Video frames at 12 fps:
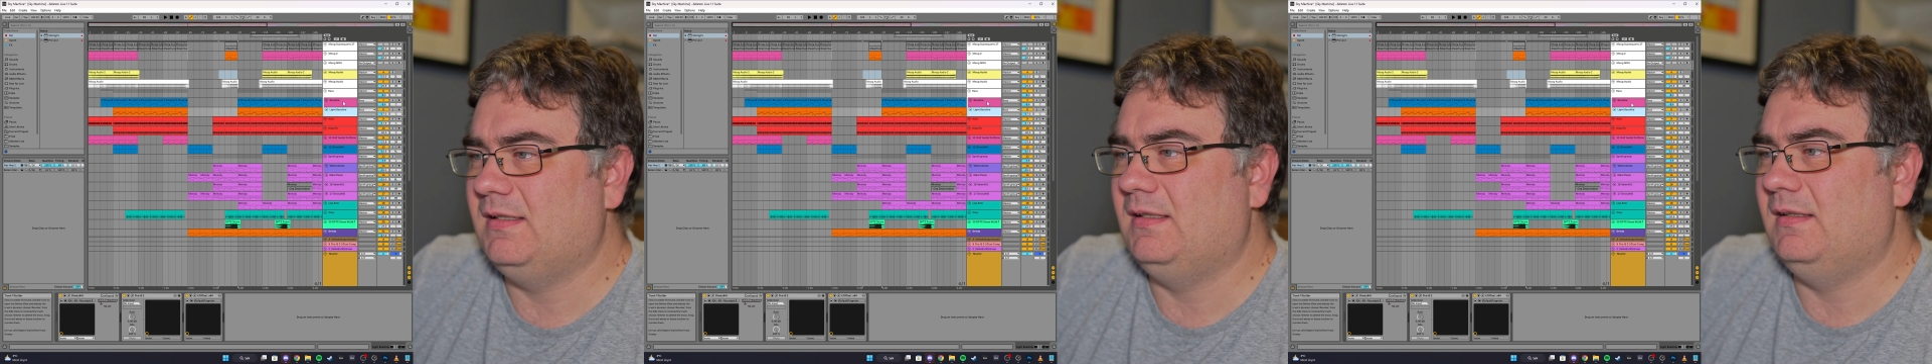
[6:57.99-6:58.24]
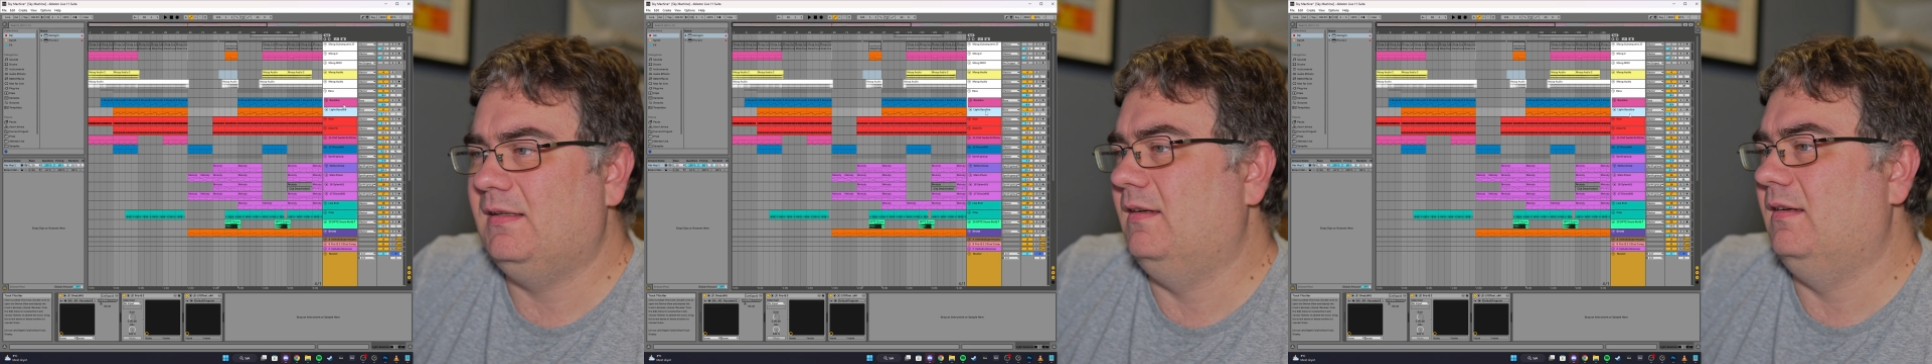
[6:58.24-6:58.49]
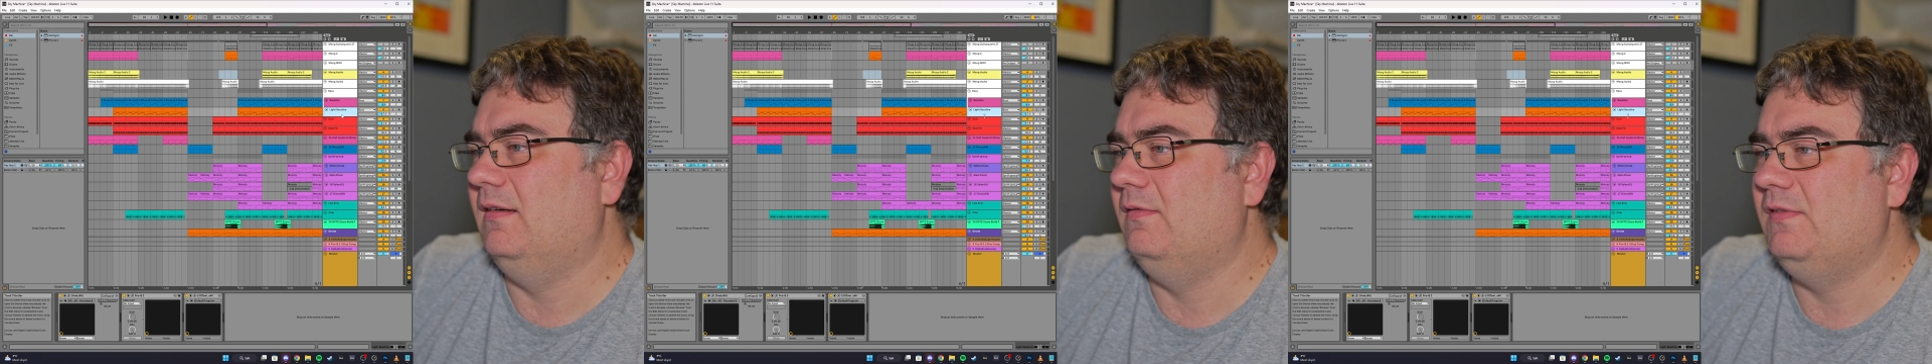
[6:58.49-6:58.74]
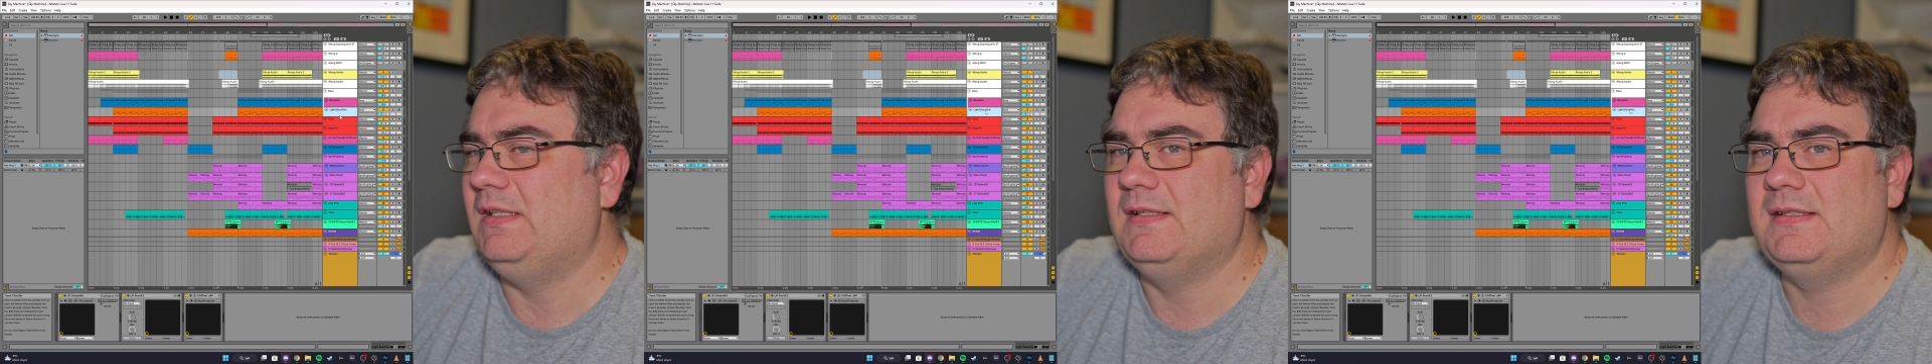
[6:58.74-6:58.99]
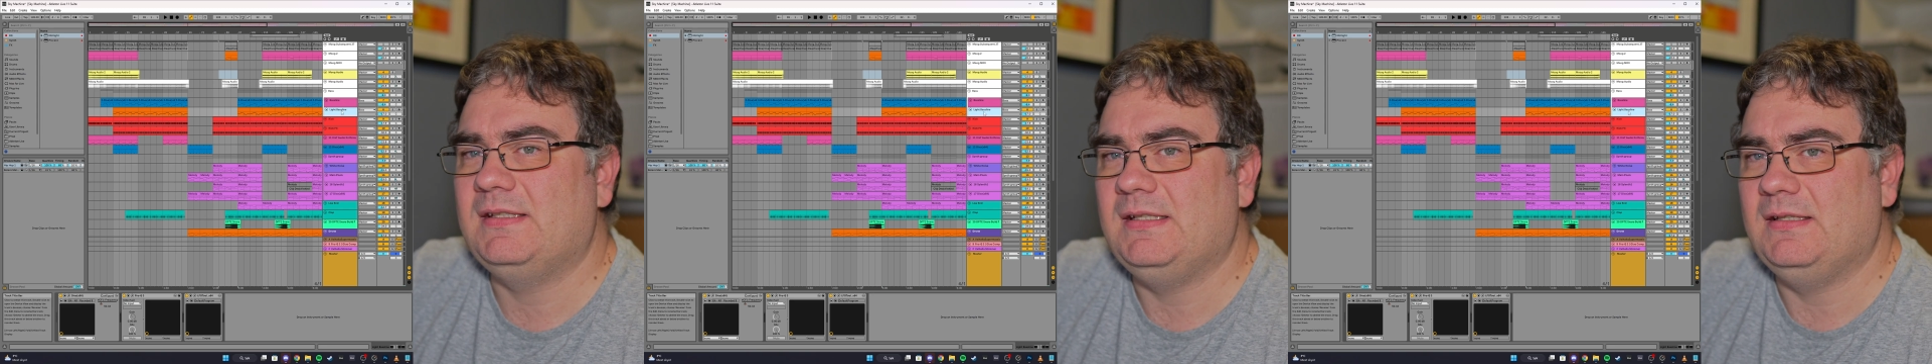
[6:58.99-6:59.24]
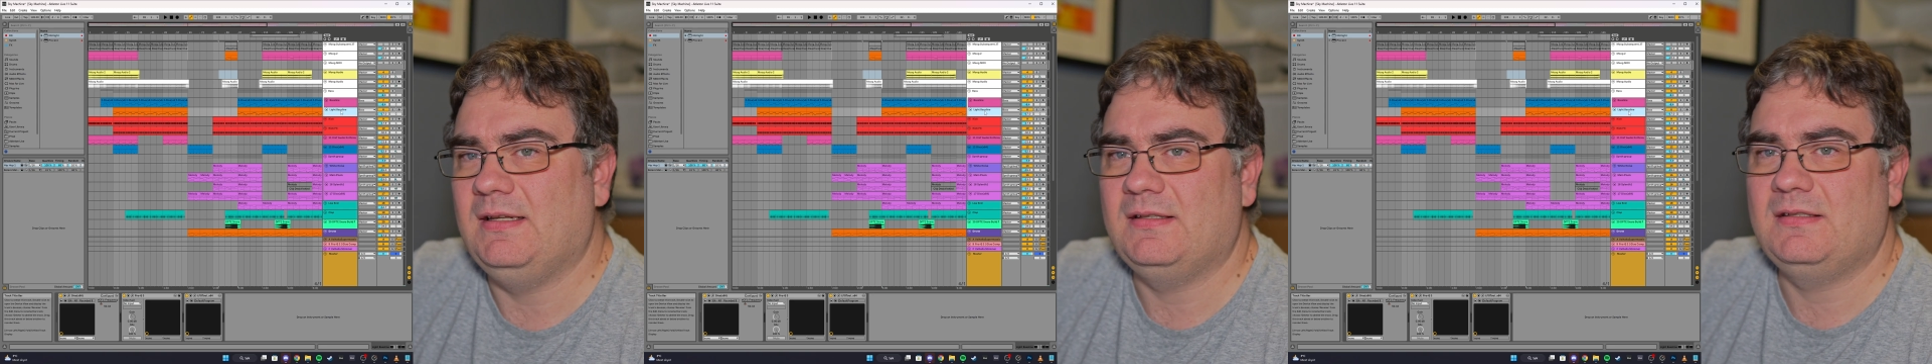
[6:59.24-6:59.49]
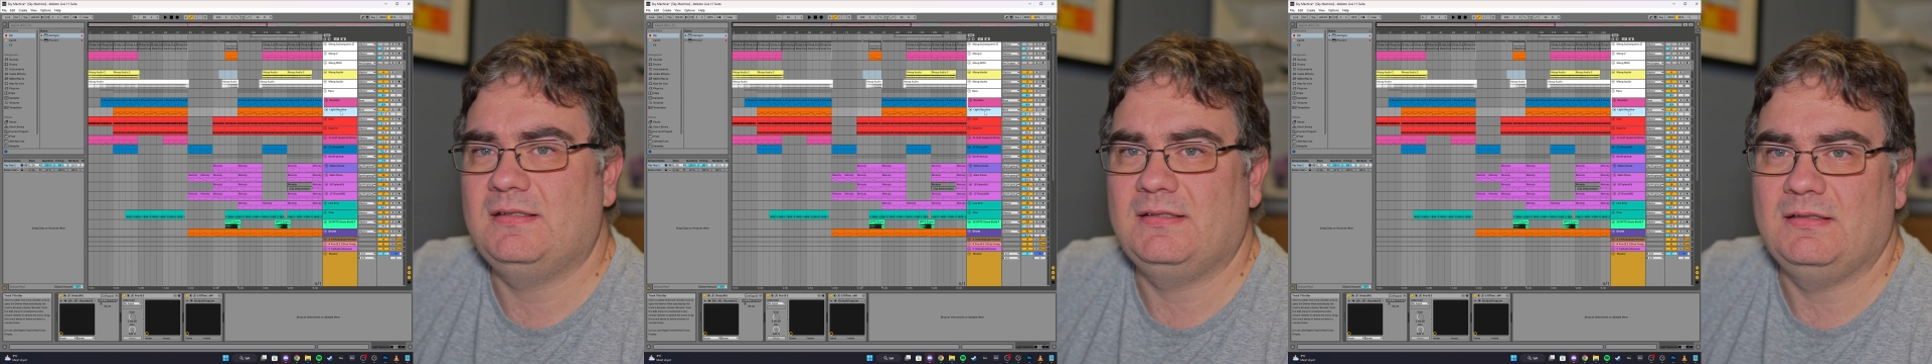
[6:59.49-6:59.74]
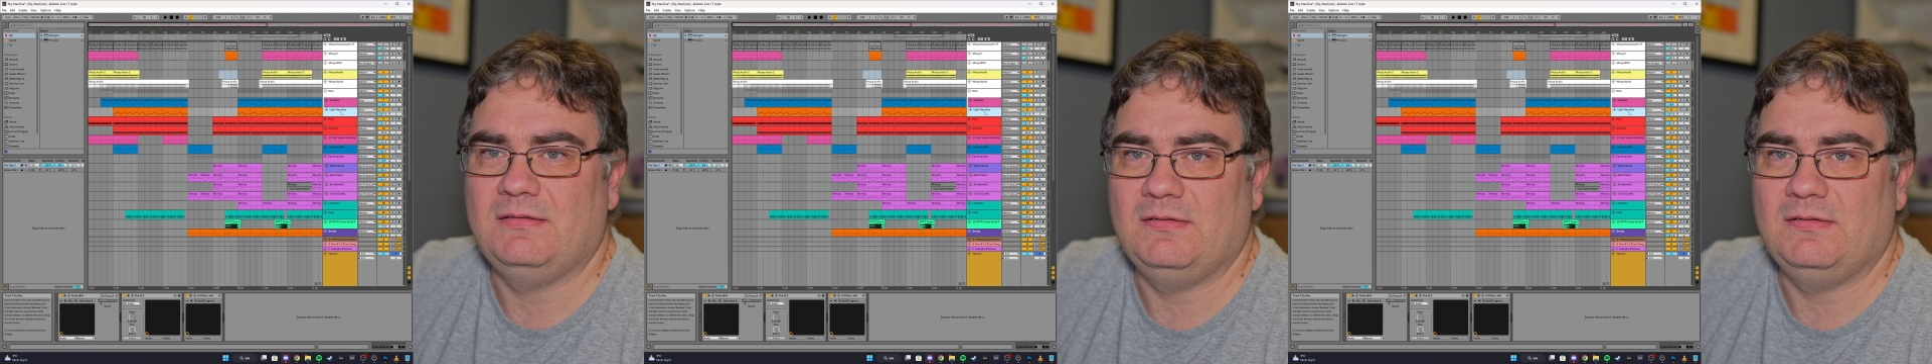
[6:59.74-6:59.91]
an VST that's